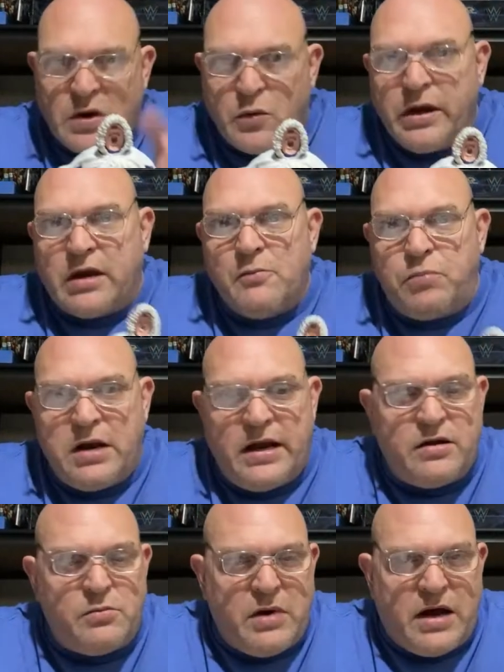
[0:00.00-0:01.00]
we complain
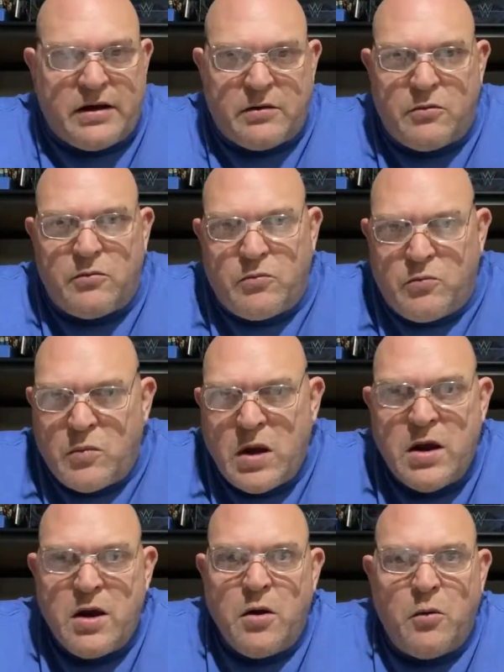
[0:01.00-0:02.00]
about it.
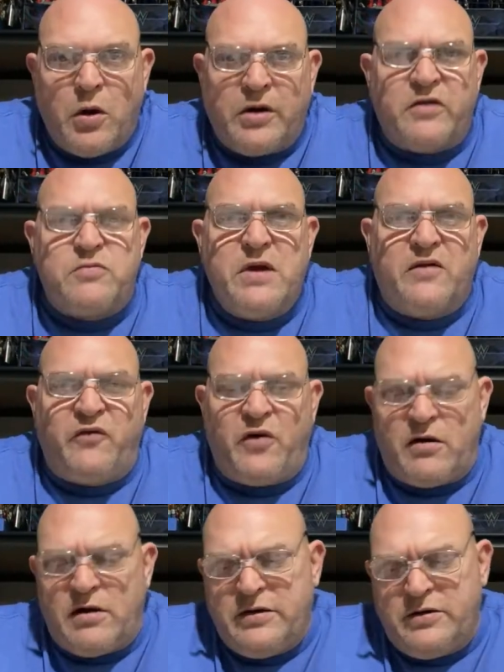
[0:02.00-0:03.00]
What does
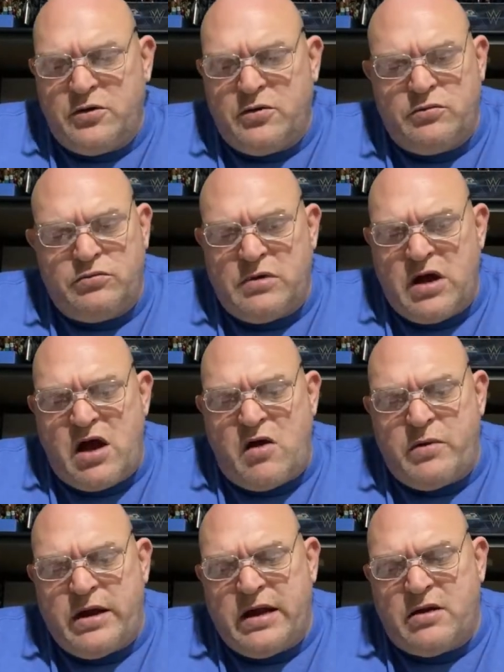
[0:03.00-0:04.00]
McFarlane do? No,
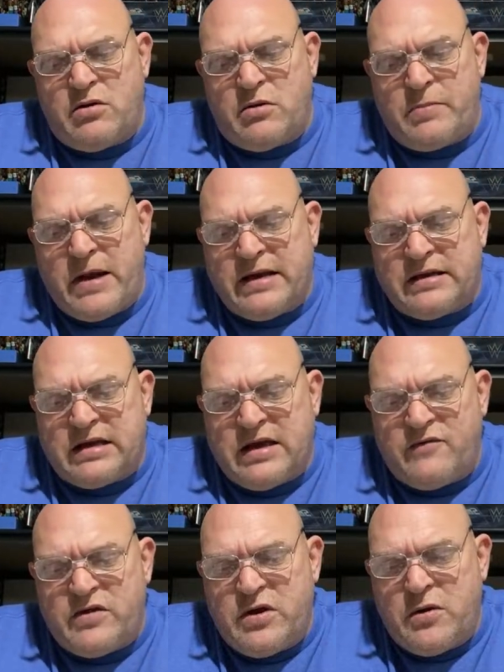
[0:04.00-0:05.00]
we ain't going back to
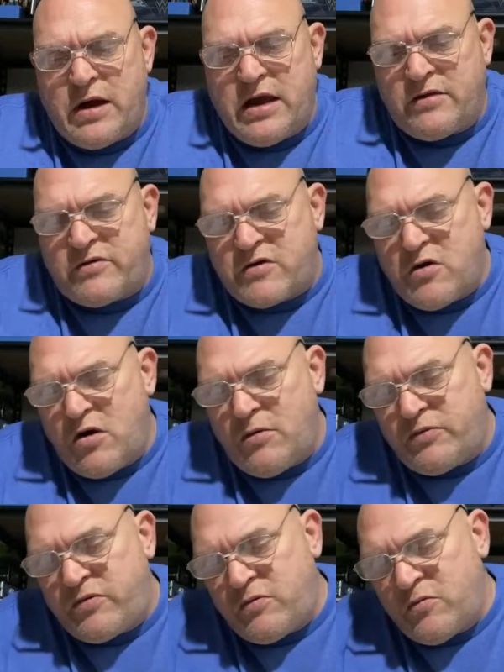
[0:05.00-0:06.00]
giving you head
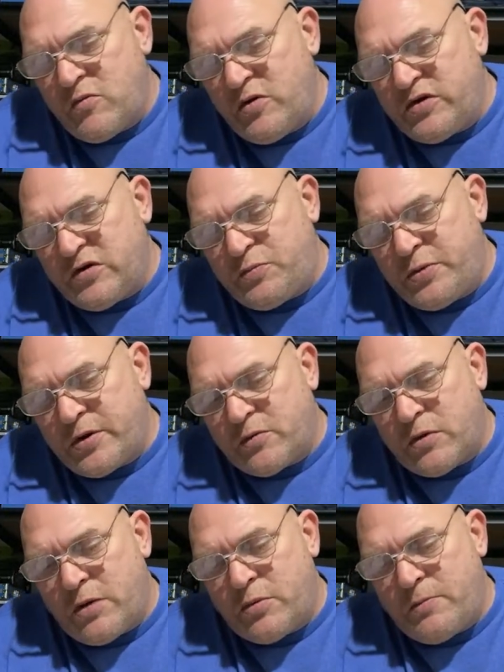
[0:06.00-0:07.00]
sculpts. We'll just put a
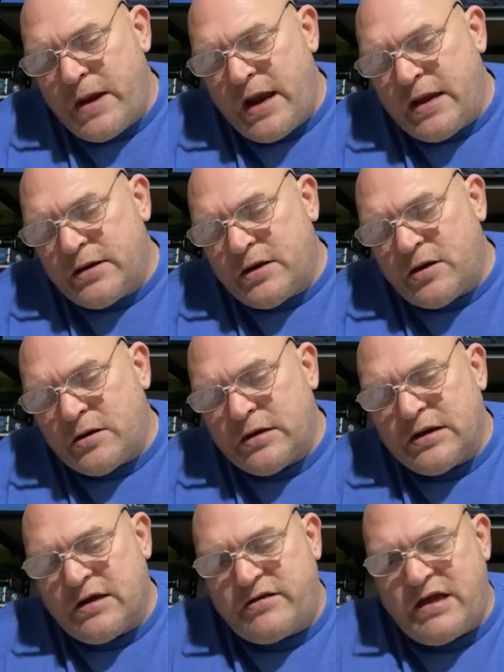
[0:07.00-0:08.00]
rubber band on it.
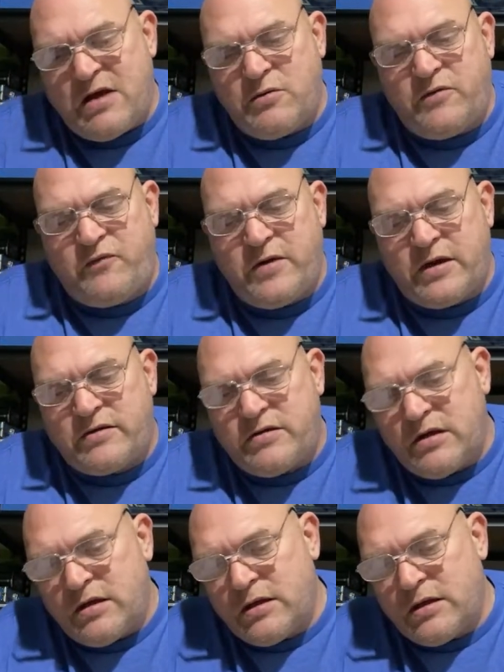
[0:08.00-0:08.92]
That's how we fix it.